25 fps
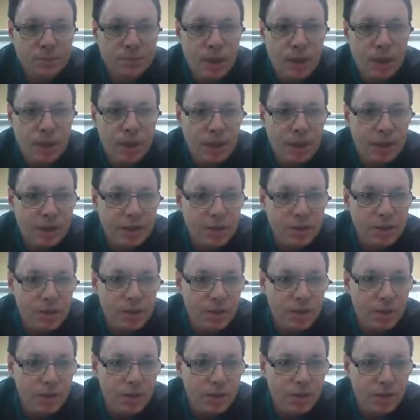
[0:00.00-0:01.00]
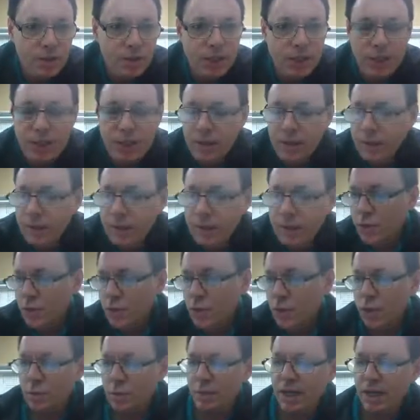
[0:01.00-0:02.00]
All right, so check your answers
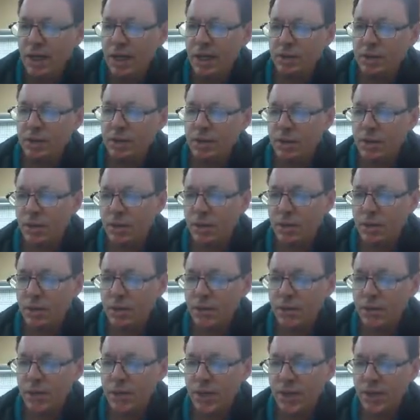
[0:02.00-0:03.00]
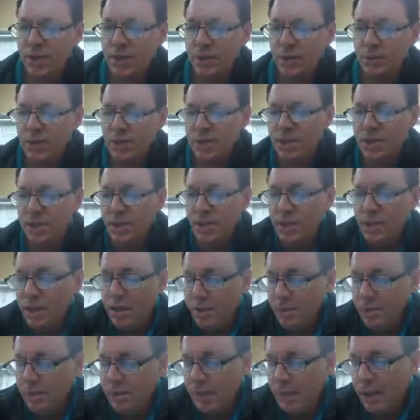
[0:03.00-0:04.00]
with mine. So for example
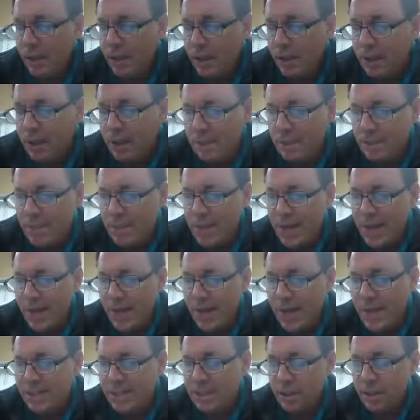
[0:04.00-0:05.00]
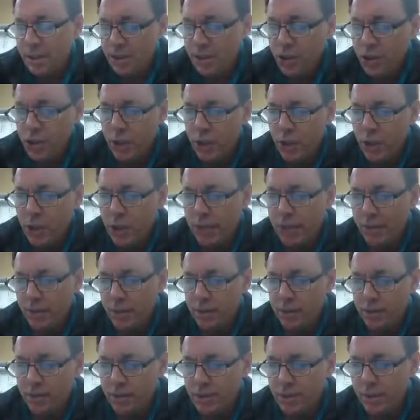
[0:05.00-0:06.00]
C, that
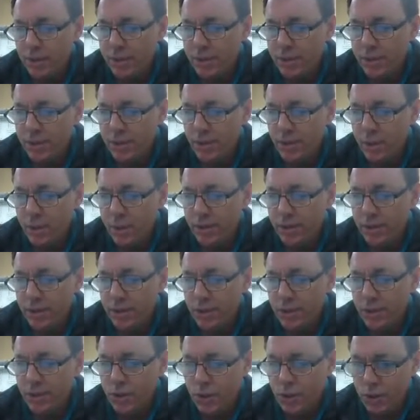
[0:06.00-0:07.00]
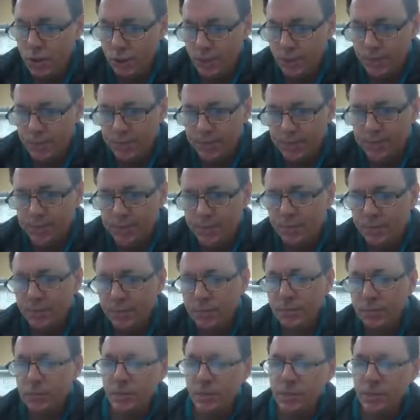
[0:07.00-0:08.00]
triangle is in quadrant 2.
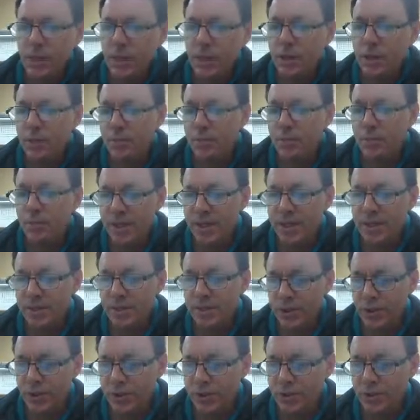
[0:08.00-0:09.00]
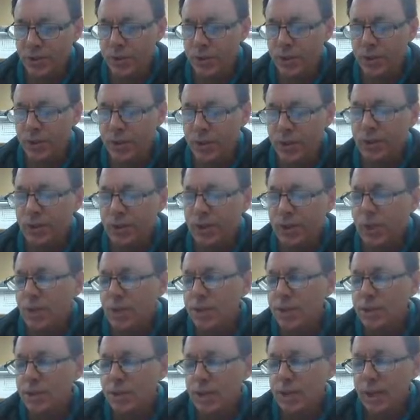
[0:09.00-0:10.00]
The point's in quadrant 2,
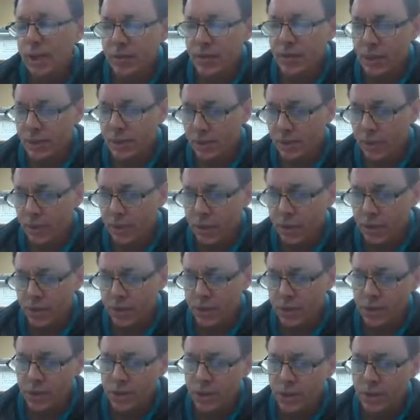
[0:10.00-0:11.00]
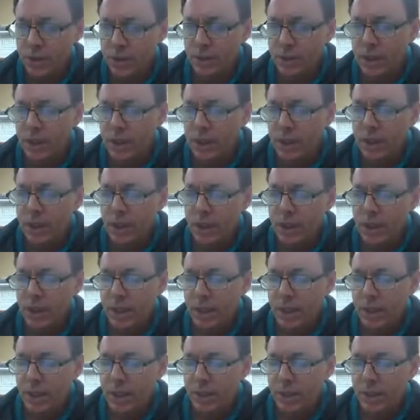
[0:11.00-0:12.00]
so everything's in quadrant 2.
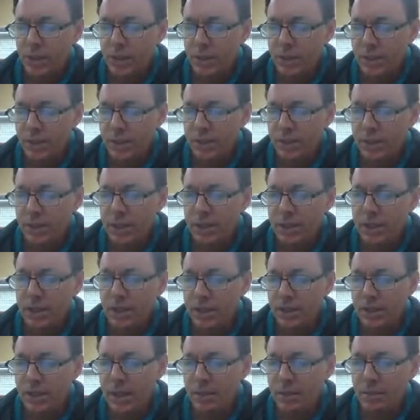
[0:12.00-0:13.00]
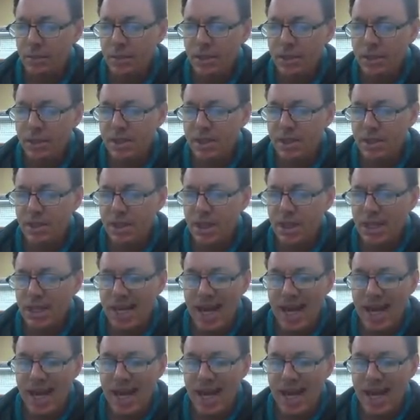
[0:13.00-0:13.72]
Again, notice that that means that the